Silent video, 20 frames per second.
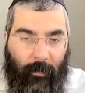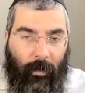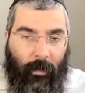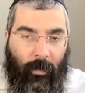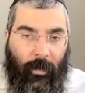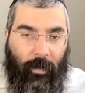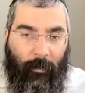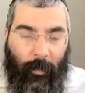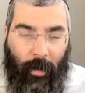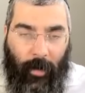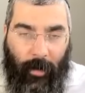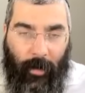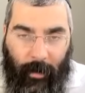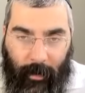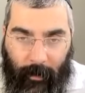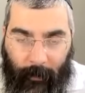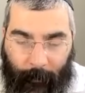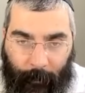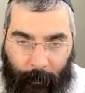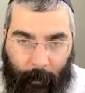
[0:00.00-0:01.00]
in your
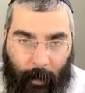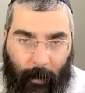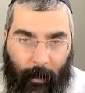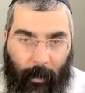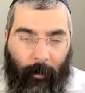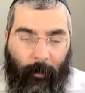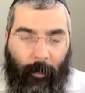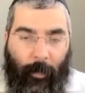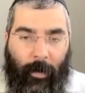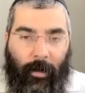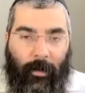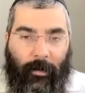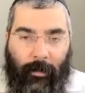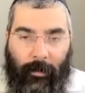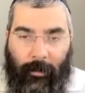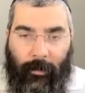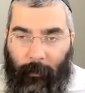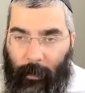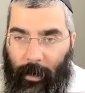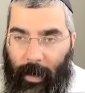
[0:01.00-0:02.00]
body, the
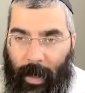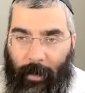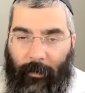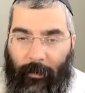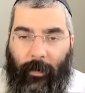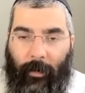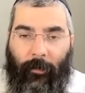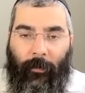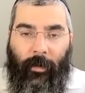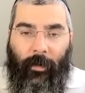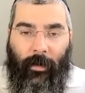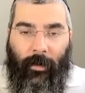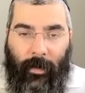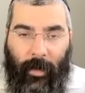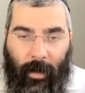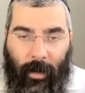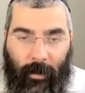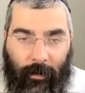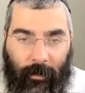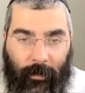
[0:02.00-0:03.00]
person, we have our
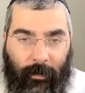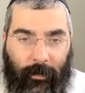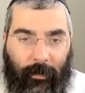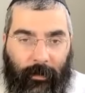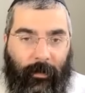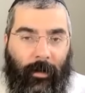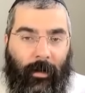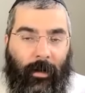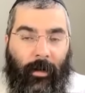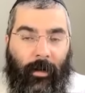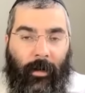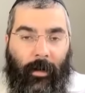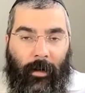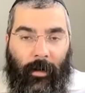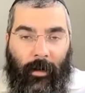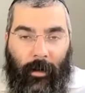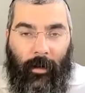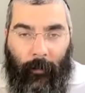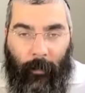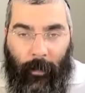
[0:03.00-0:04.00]
fingernails,
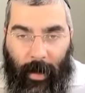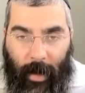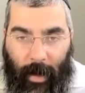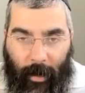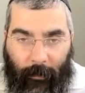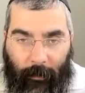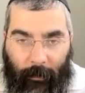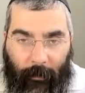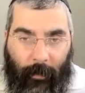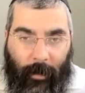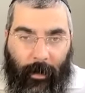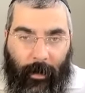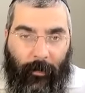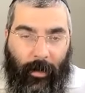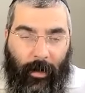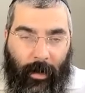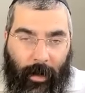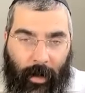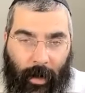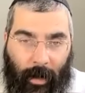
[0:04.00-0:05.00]
we have
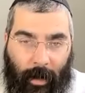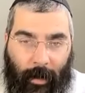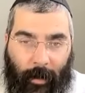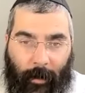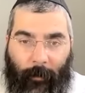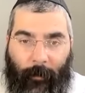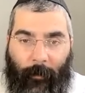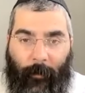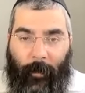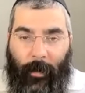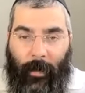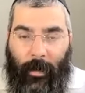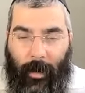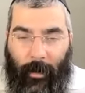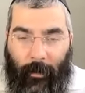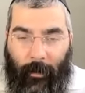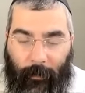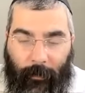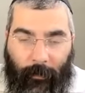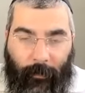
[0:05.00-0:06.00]
our hair, we
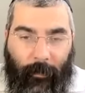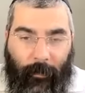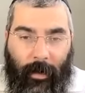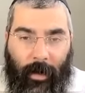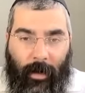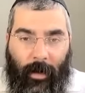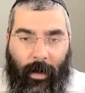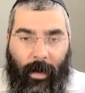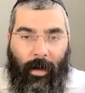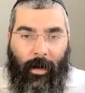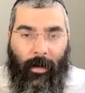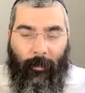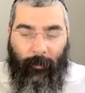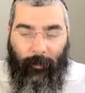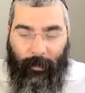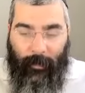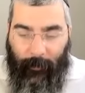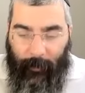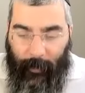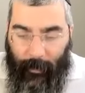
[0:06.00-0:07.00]
have our
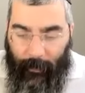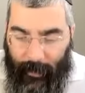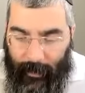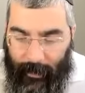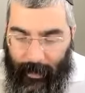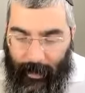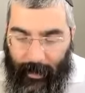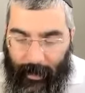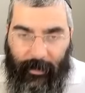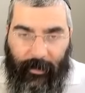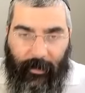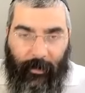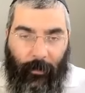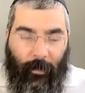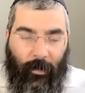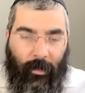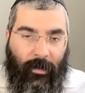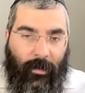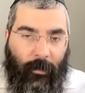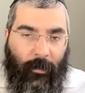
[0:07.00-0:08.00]
arms, we have our legs,
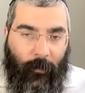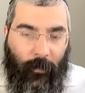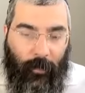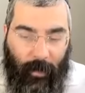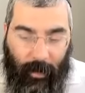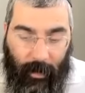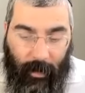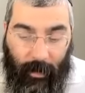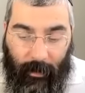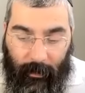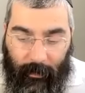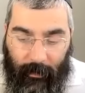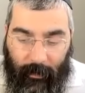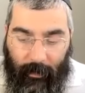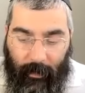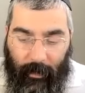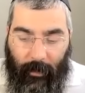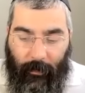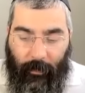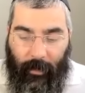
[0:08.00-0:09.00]
all these different things.
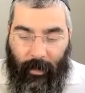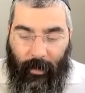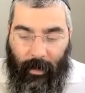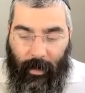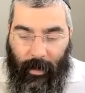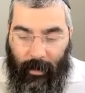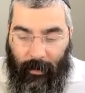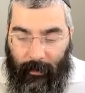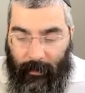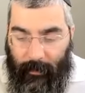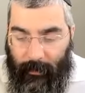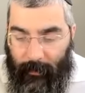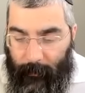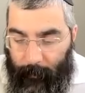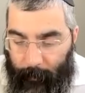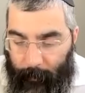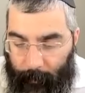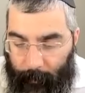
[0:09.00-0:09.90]
Nevertheless,